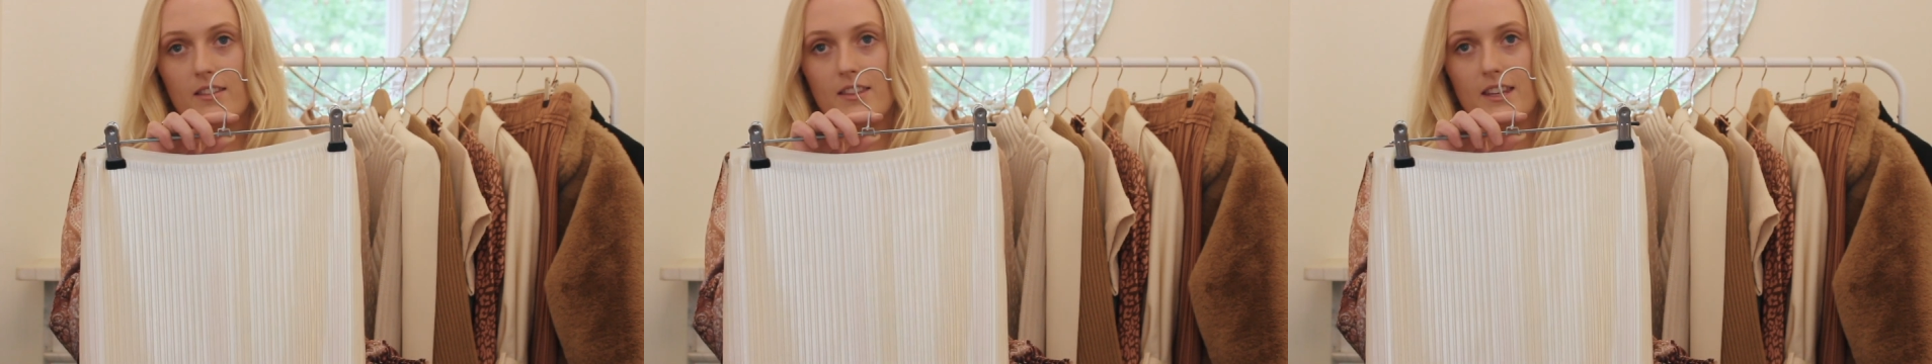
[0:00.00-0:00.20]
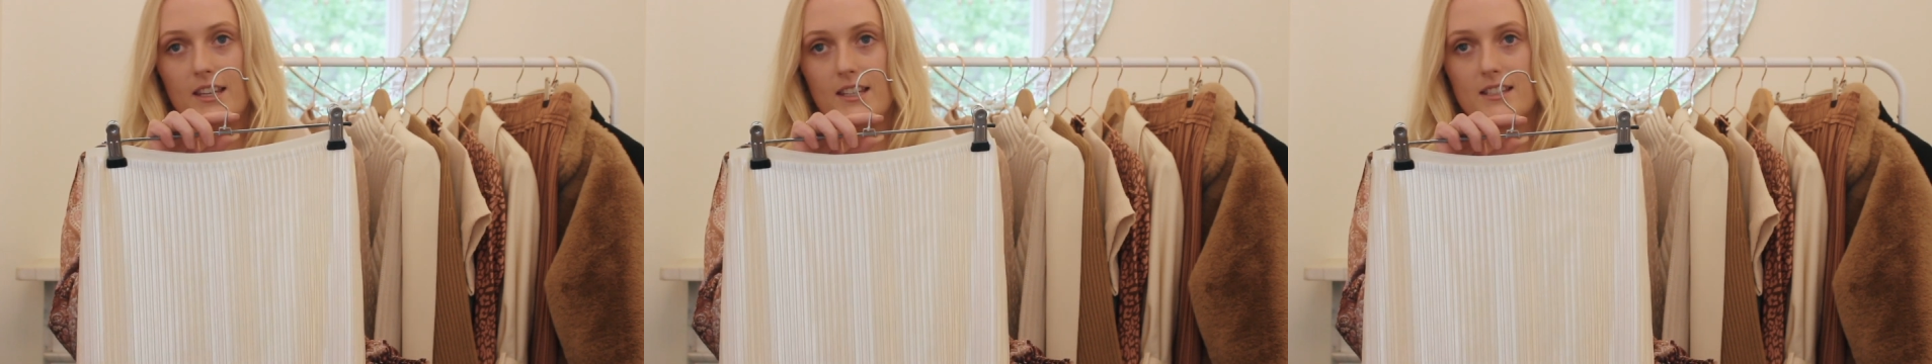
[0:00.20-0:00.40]

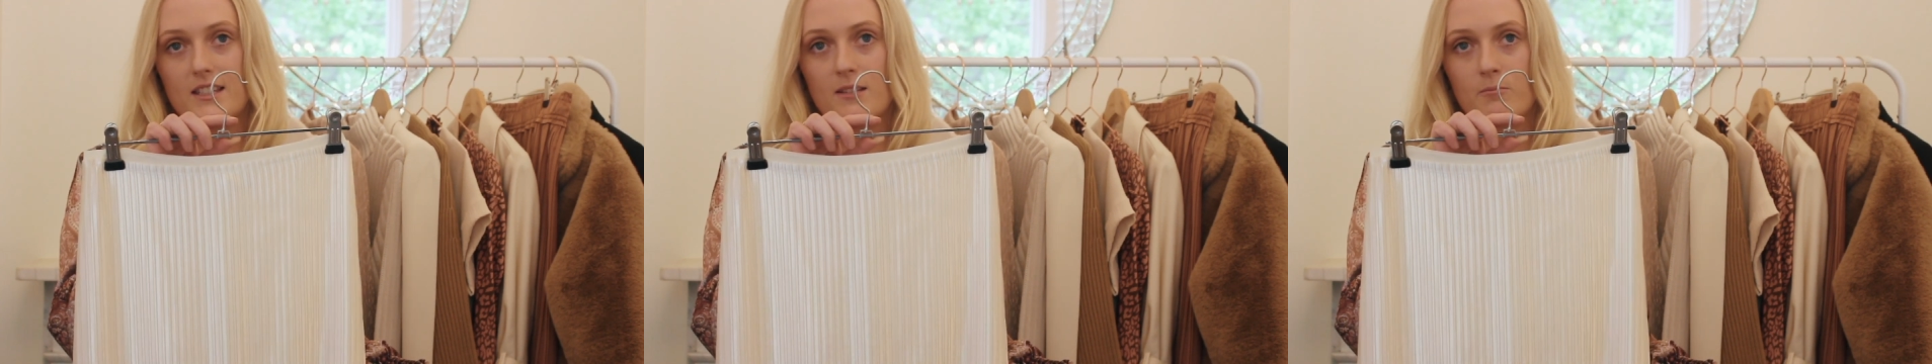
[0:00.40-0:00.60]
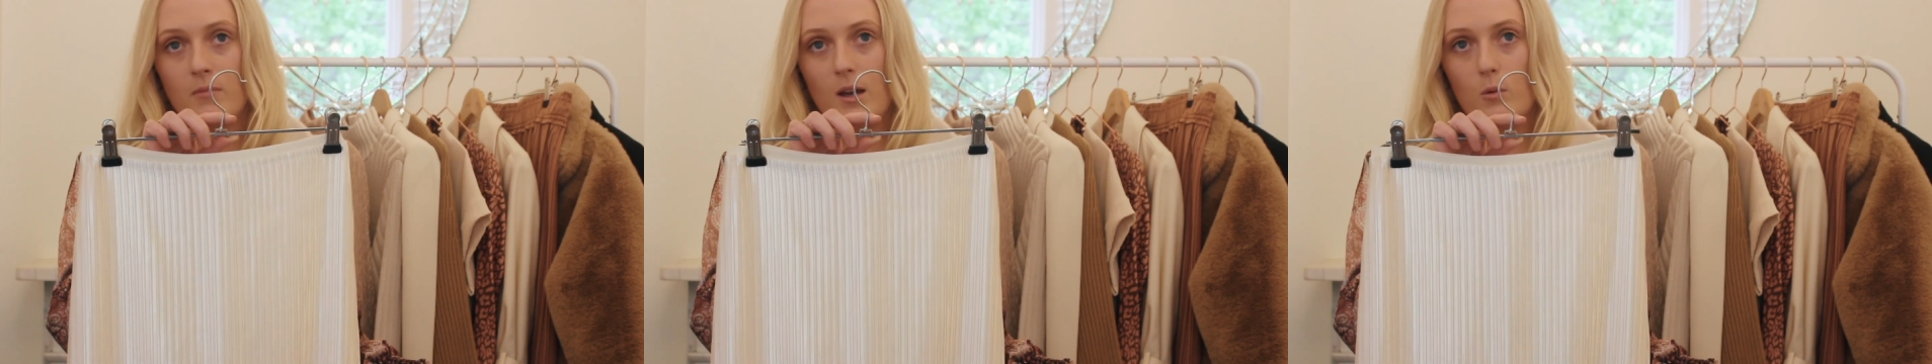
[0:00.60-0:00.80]
these
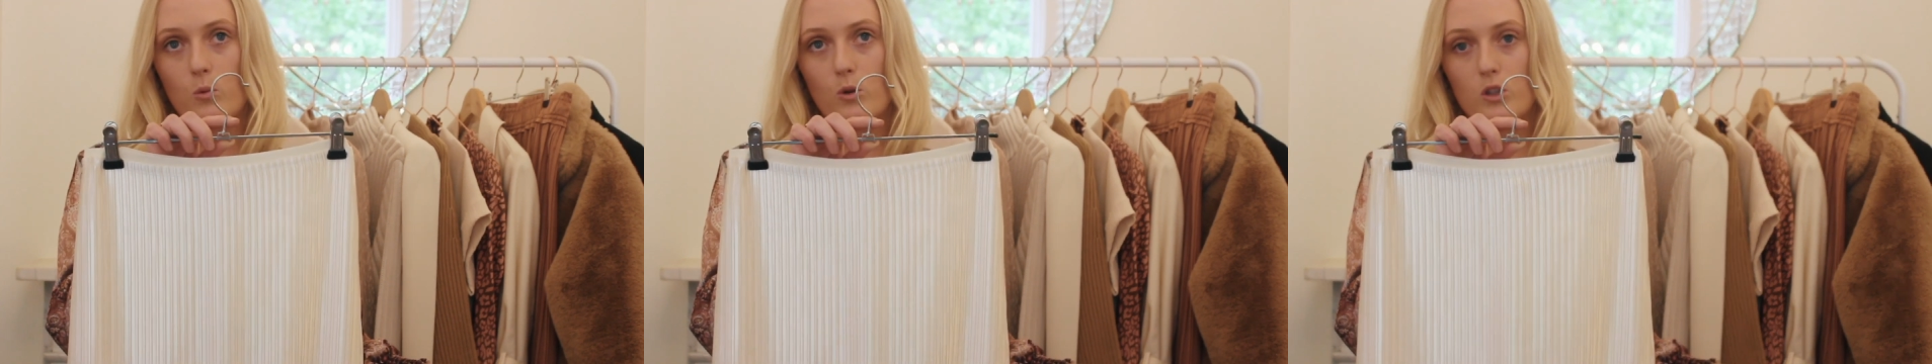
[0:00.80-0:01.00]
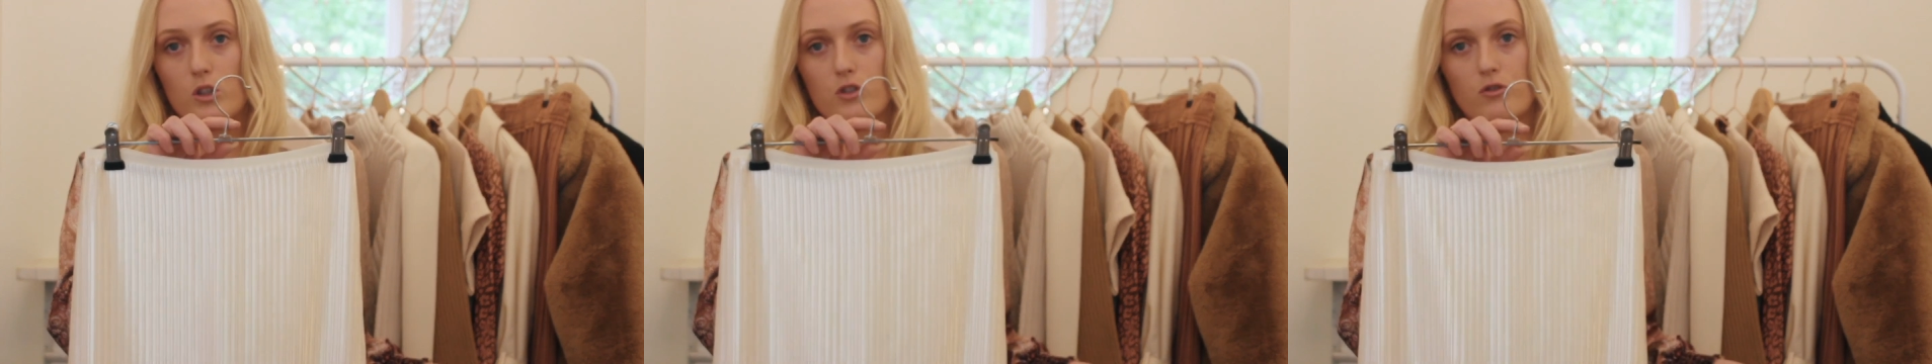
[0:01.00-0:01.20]
in my
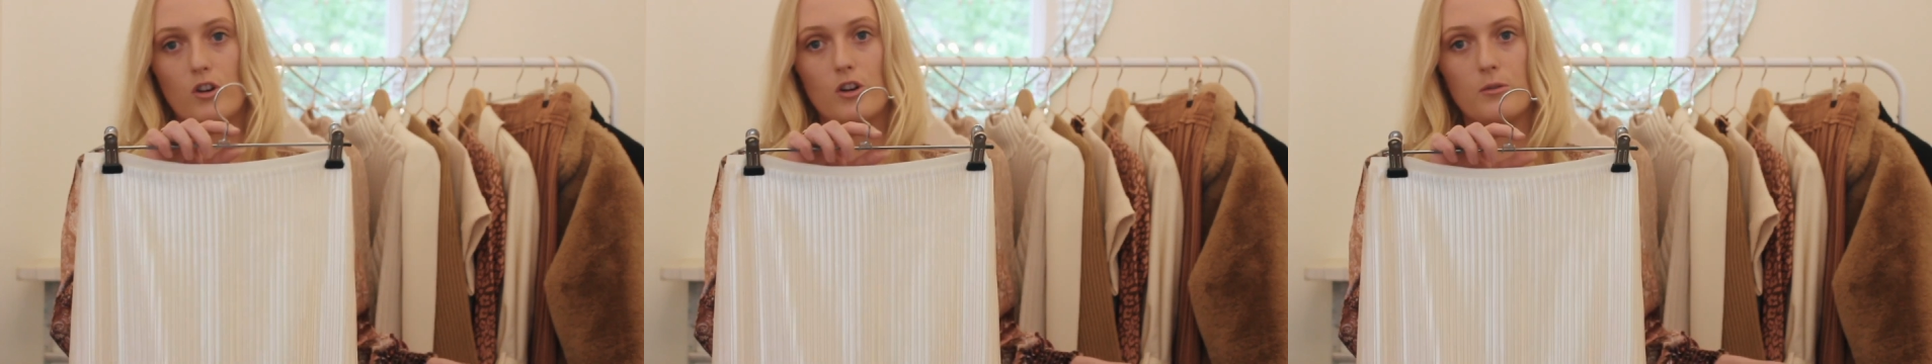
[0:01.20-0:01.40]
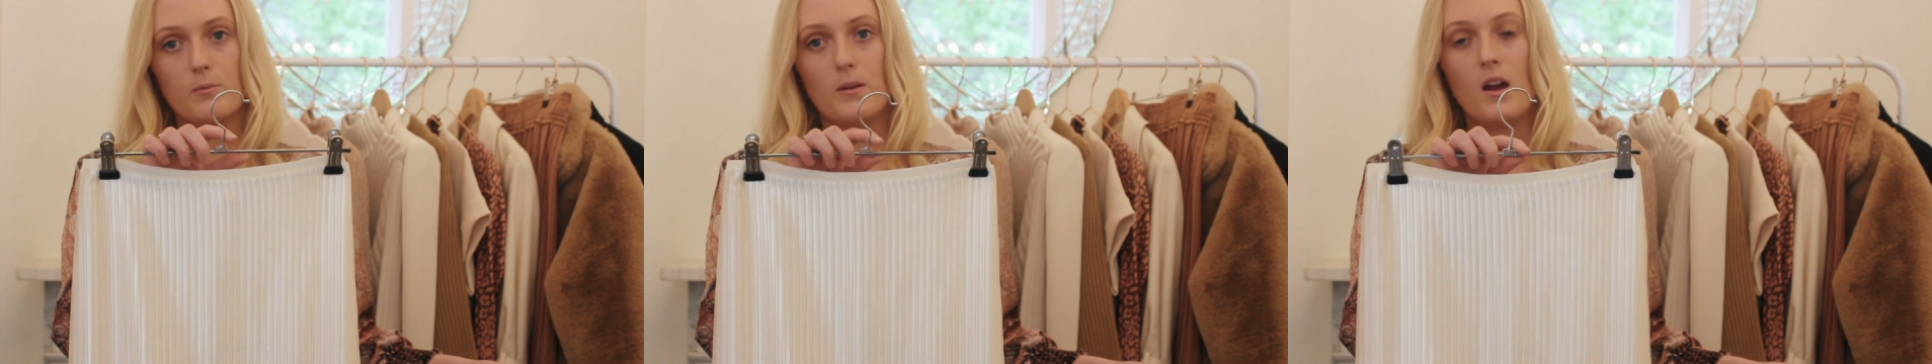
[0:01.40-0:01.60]

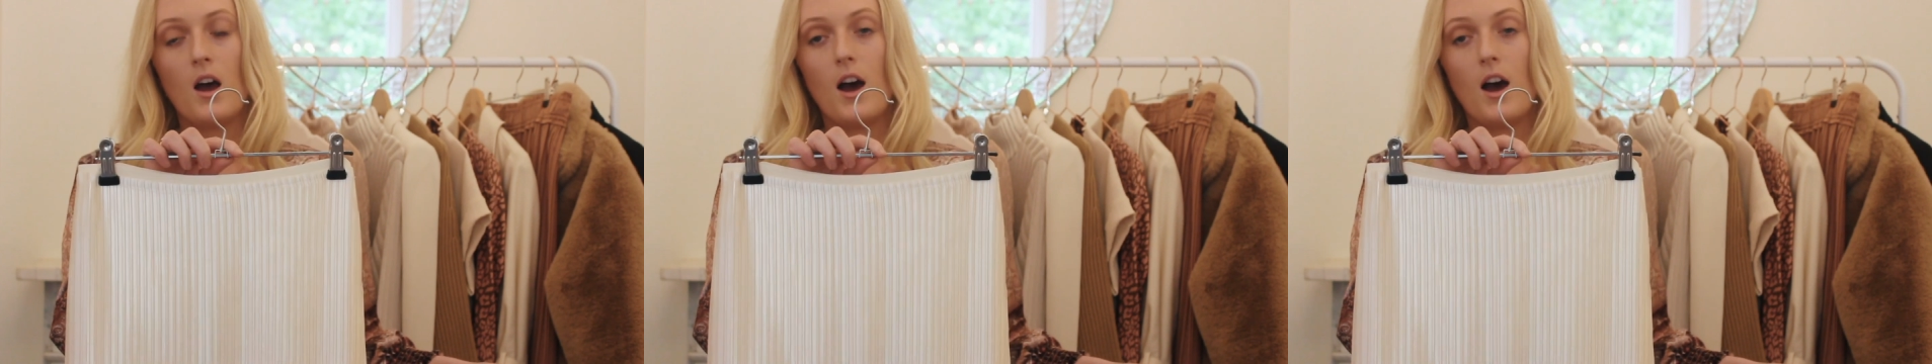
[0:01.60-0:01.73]
wardrobe.